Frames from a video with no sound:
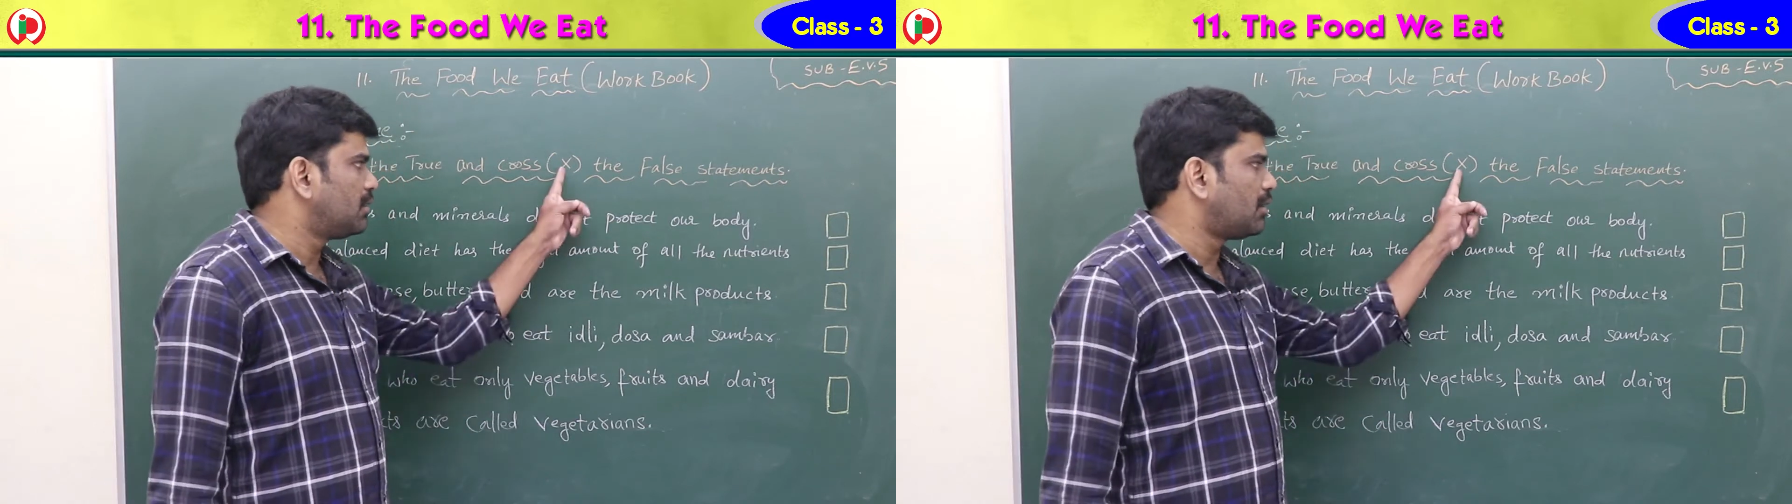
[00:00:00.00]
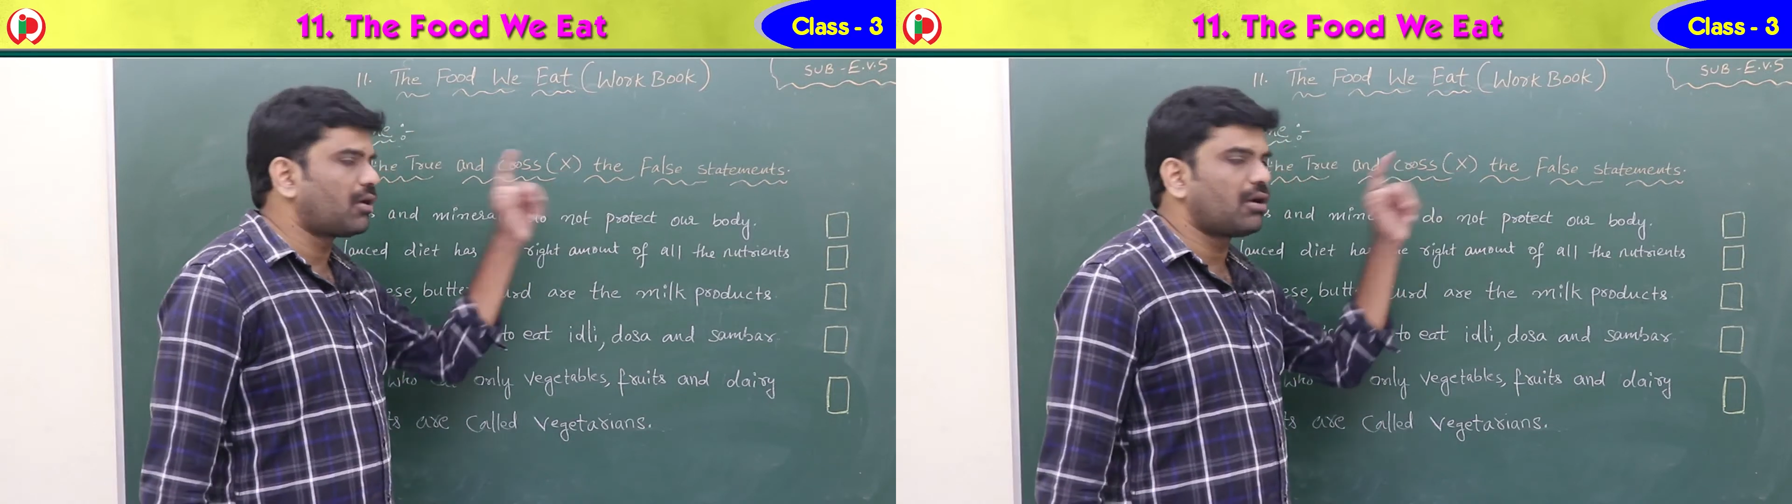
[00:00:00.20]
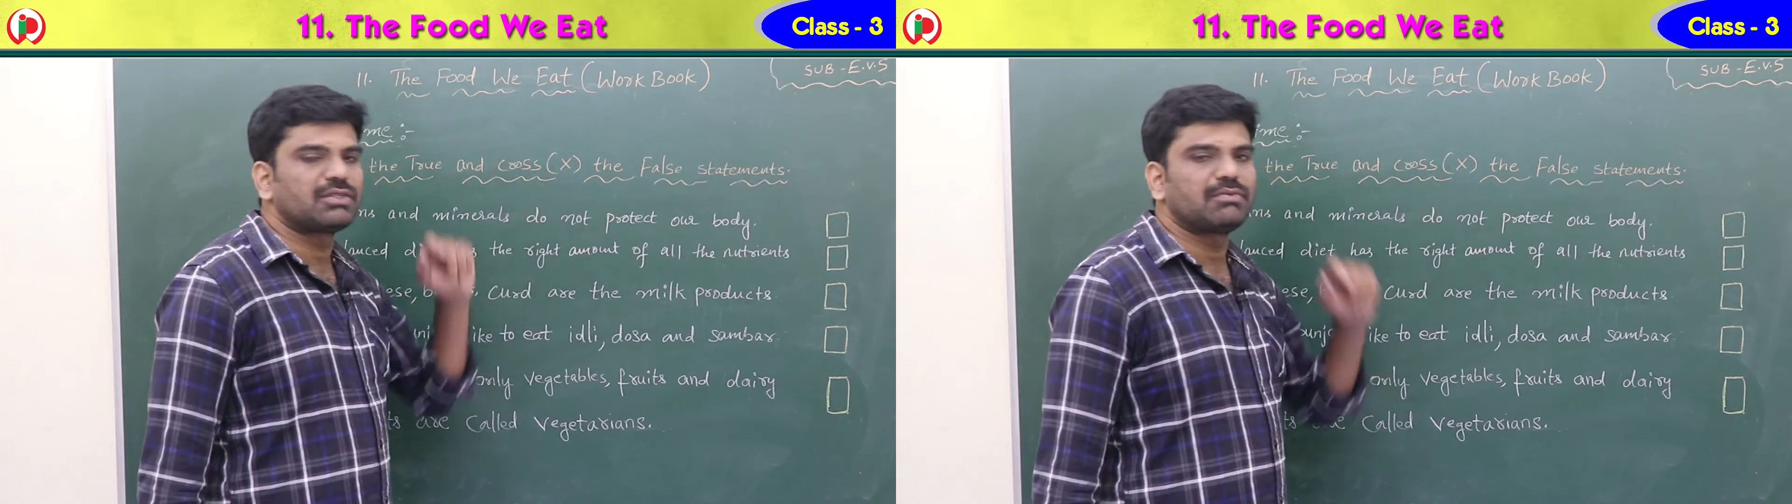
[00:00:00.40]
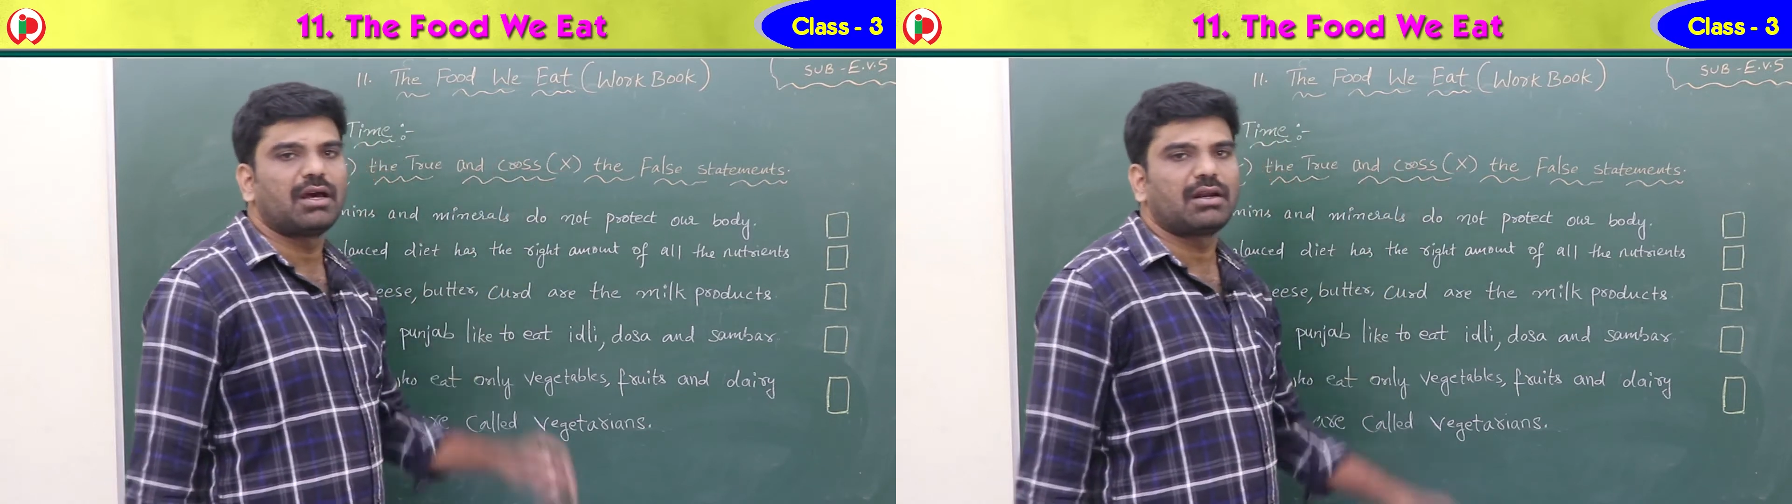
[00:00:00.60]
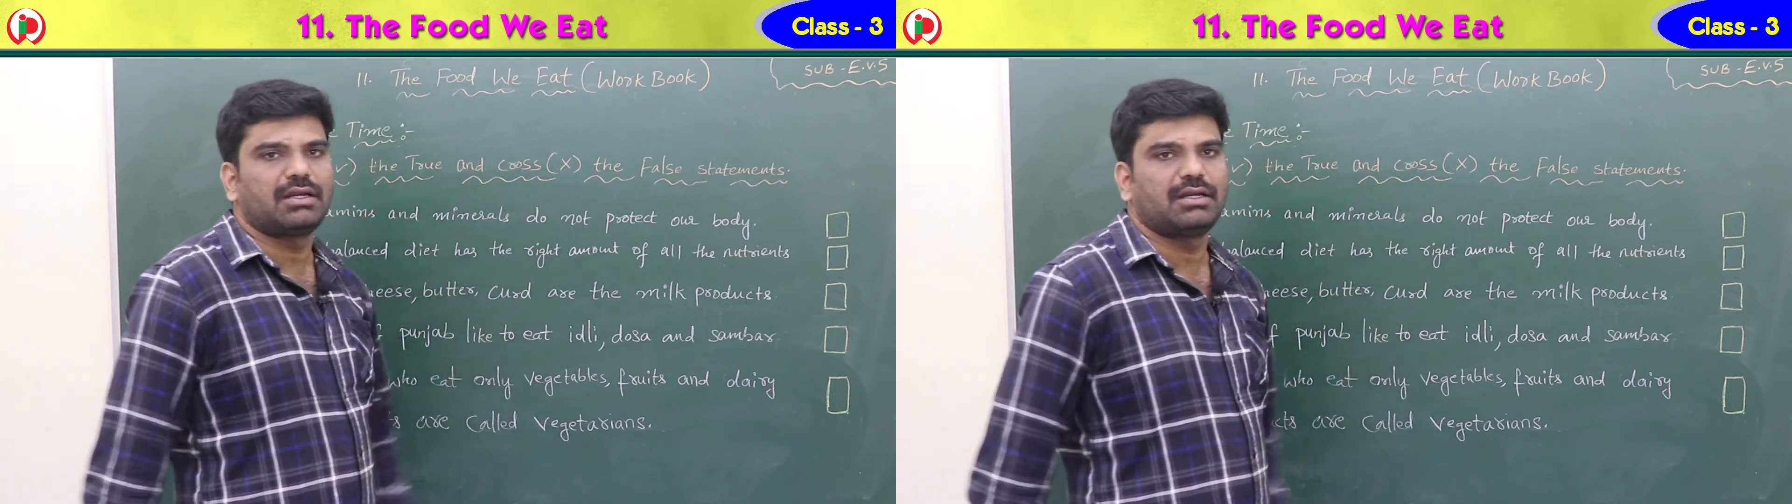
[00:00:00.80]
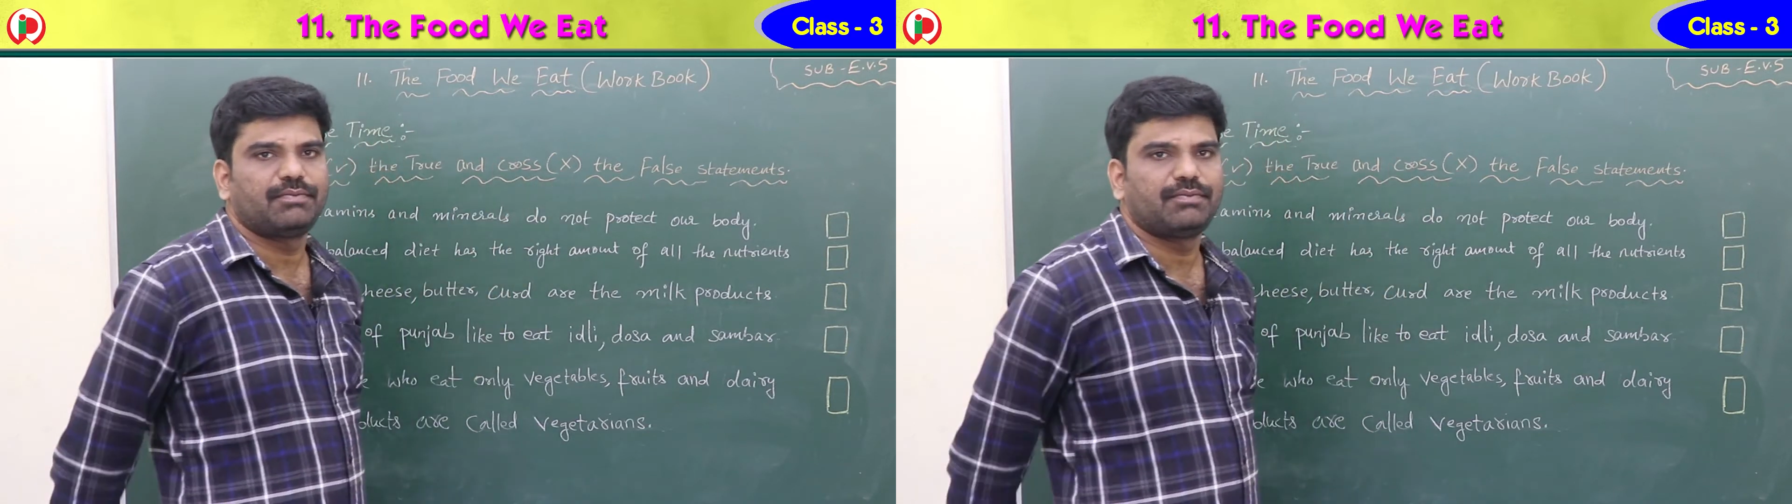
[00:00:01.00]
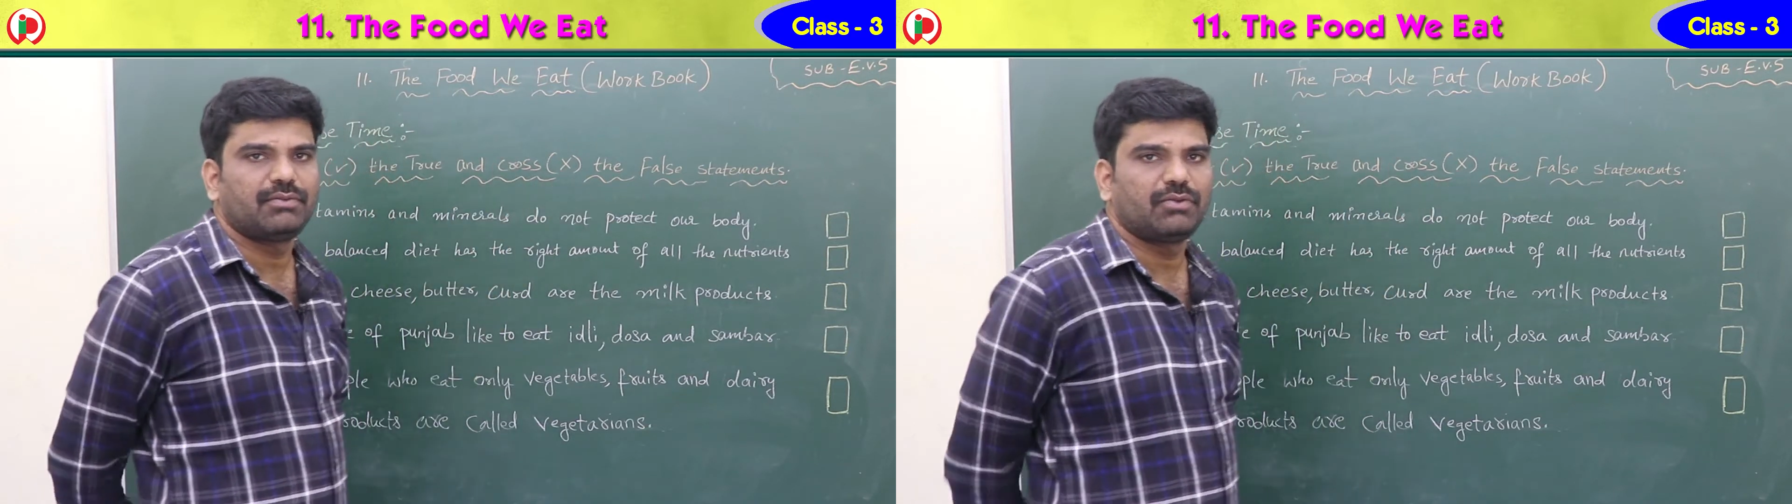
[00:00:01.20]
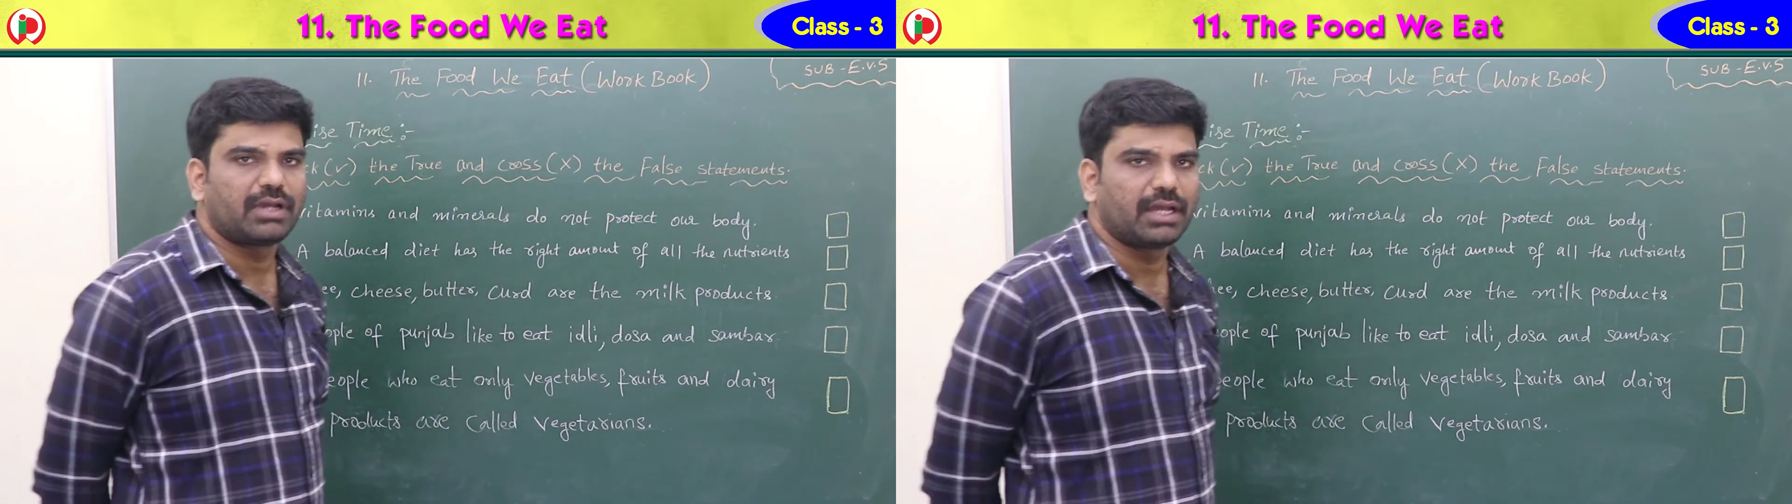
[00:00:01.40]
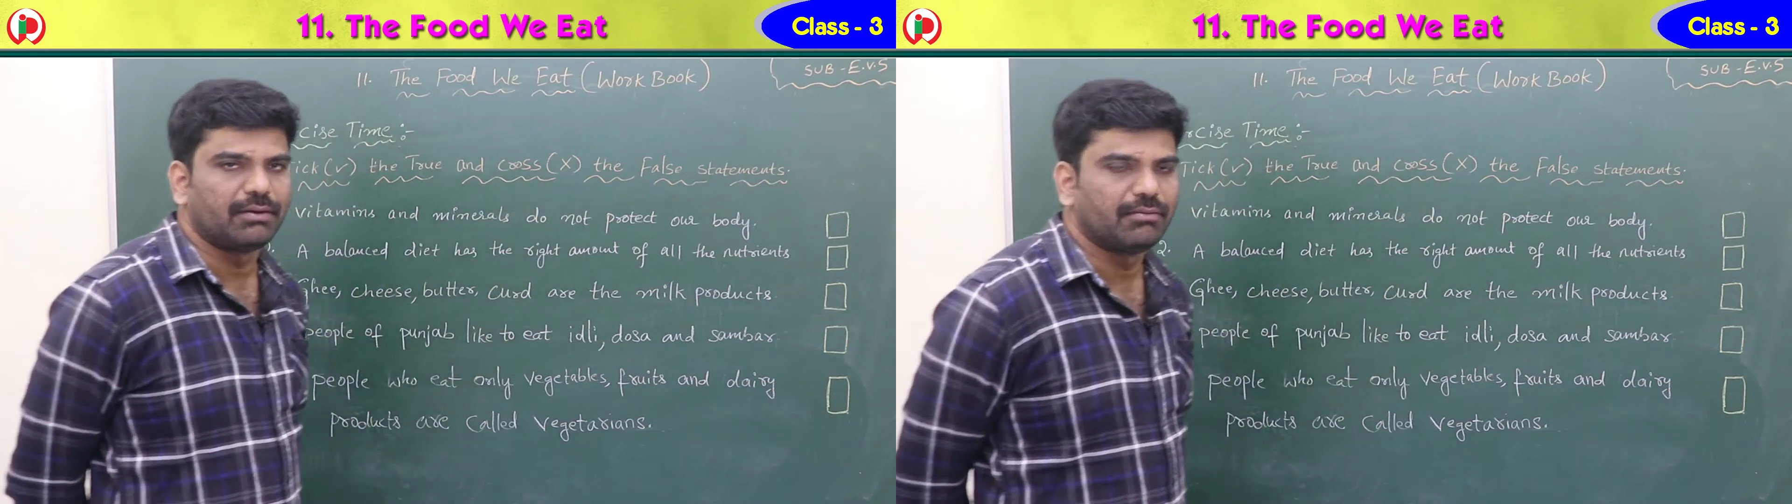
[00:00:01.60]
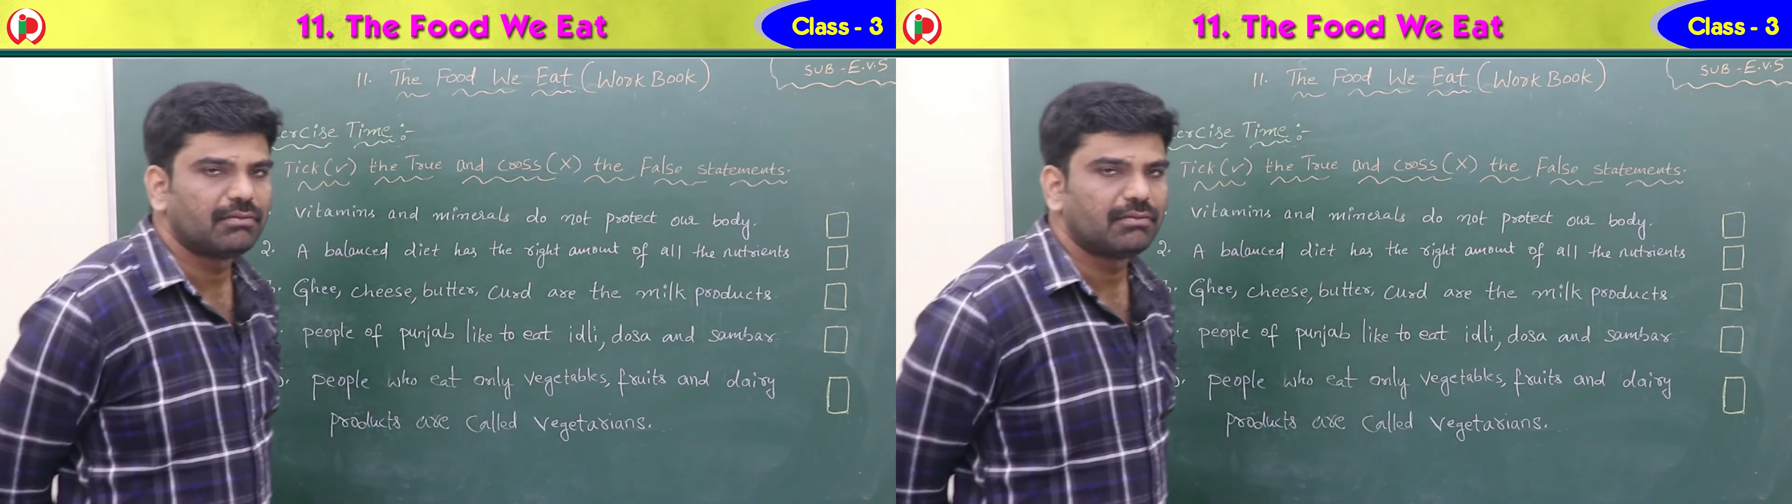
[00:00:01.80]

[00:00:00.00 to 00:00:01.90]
the cross mark okay